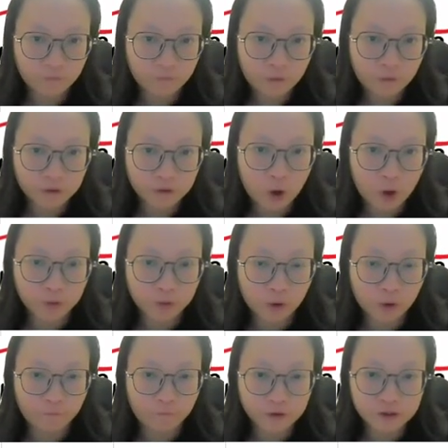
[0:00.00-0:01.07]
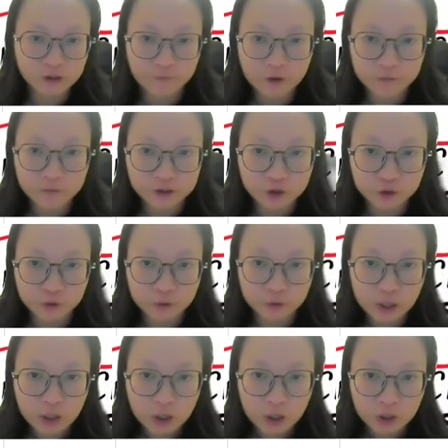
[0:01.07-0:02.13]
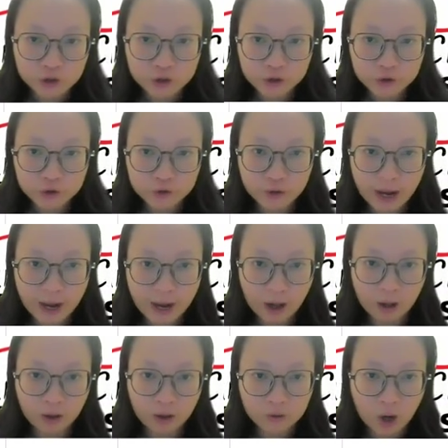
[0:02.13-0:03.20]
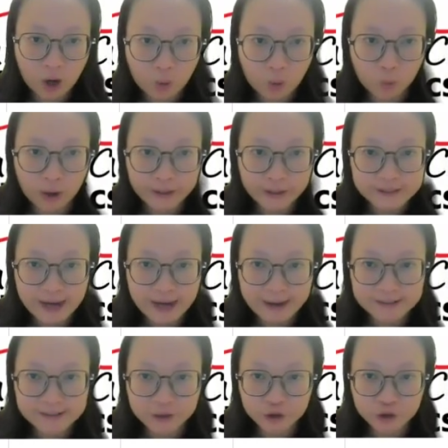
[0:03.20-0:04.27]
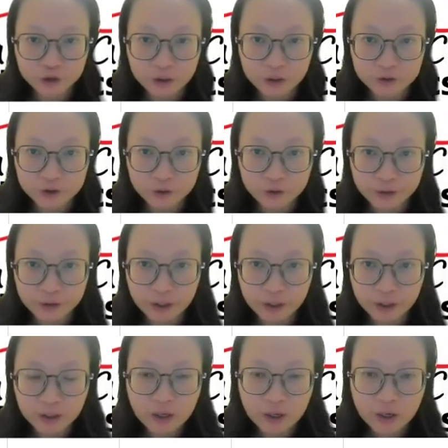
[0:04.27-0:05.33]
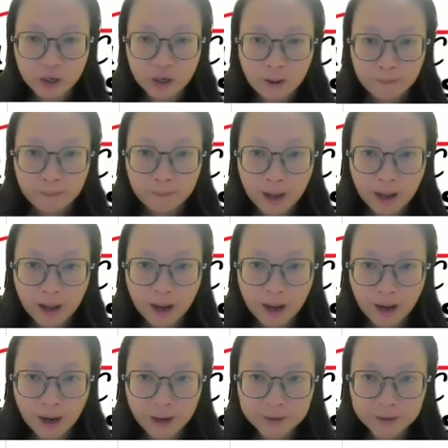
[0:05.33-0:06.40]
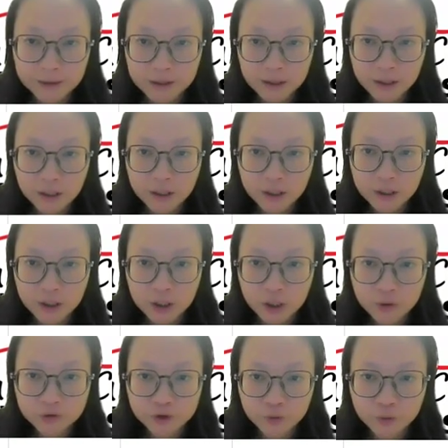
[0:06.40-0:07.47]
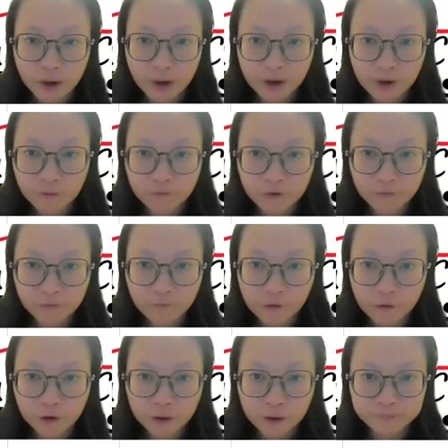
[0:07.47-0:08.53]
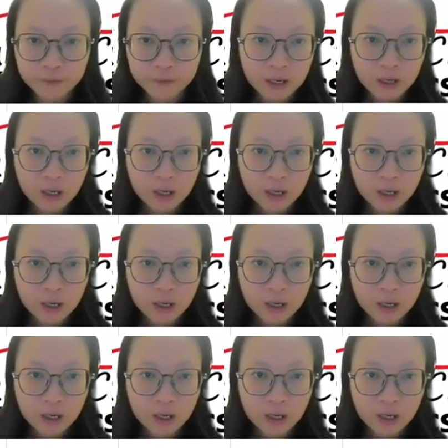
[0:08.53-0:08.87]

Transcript: Force of Q is 2. 2L, 1 is the extension, sorry. Pi dq squared over 4.